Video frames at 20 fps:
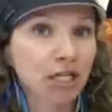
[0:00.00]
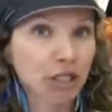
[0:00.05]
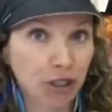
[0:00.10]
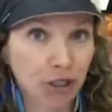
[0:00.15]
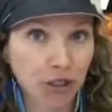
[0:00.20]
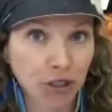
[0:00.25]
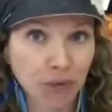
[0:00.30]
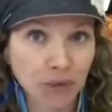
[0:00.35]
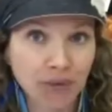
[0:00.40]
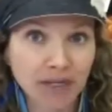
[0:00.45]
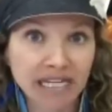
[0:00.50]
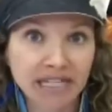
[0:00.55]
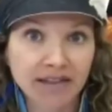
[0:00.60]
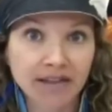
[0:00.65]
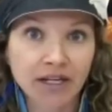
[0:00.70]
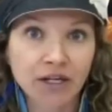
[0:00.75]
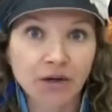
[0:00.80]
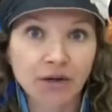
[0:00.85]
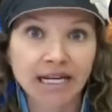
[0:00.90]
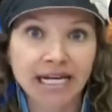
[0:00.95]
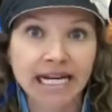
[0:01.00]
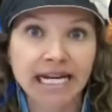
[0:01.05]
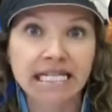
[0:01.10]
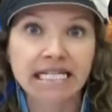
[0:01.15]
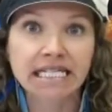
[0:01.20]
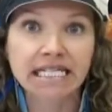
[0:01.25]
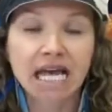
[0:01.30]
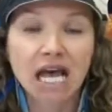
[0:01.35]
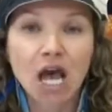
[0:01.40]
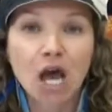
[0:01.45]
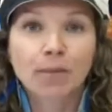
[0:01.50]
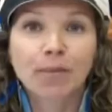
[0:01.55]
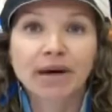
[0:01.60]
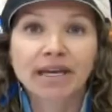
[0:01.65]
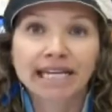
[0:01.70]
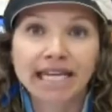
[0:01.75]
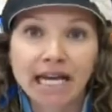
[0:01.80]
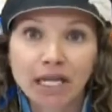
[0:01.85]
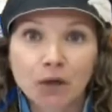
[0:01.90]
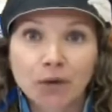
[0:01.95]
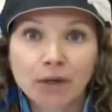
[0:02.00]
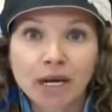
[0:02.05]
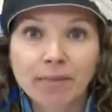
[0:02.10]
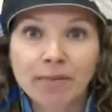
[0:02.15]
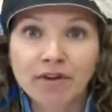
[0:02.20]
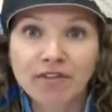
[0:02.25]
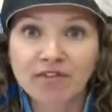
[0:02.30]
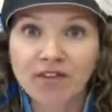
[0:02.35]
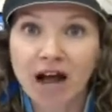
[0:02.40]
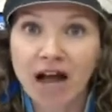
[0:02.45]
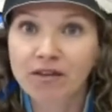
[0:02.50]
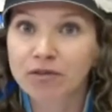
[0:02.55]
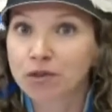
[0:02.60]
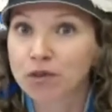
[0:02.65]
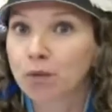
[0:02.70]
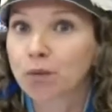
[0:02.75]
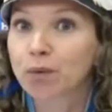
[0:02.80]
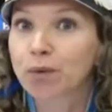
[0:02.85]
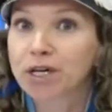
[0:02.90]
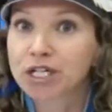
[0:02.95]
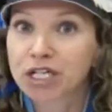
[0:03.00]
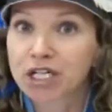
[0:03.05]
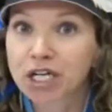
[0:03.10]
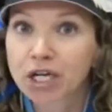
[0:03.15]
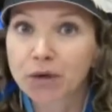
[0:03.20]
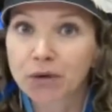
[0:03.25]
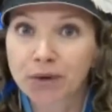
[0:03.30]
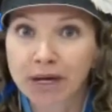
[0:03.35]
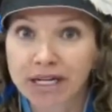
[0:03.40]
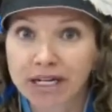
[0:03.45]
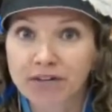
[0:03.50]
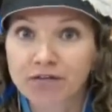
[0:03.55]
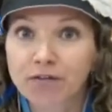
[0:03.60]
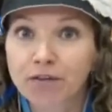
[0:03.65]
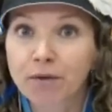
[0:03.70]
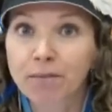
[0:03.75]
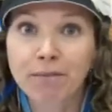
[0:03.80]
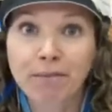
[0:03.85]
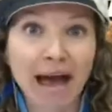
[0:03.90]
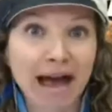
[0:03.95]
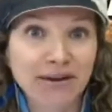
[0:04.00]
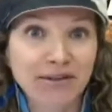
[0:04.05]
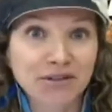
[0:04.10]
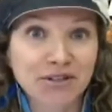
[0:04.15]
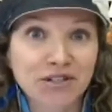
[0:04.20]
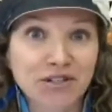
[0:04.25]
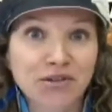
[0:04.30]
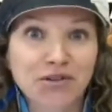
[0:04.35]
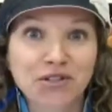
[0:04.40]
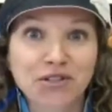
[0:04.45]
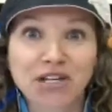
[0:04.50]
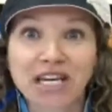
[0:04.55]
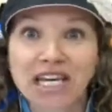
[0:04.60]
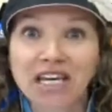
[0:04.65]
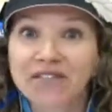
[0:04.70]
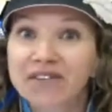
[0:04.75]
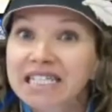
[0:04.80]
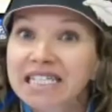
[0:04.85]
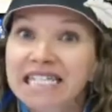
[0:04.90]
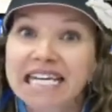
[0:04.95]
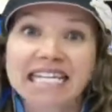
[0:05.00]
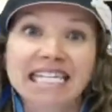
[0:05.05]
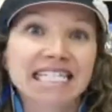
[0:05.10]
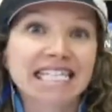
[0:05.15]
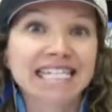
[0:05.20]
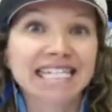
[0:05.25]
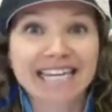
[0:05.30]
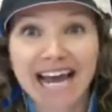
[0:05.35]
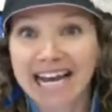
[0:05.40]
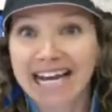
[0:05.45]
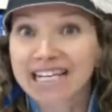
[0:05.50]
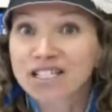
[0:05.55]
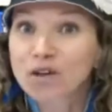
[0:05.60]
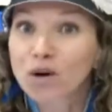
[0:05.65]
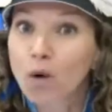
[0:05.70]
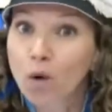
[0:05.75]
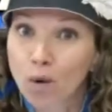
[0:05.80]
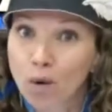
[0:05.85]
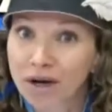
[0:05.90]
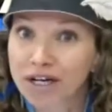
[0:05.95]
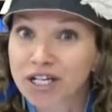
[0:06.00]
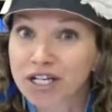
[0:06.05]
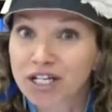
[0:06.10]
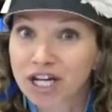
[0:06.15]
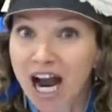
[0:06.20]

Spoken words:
sure you're reading the ingredients. But yellow number 5 was originally created for Mountain Dew to give it its nice orange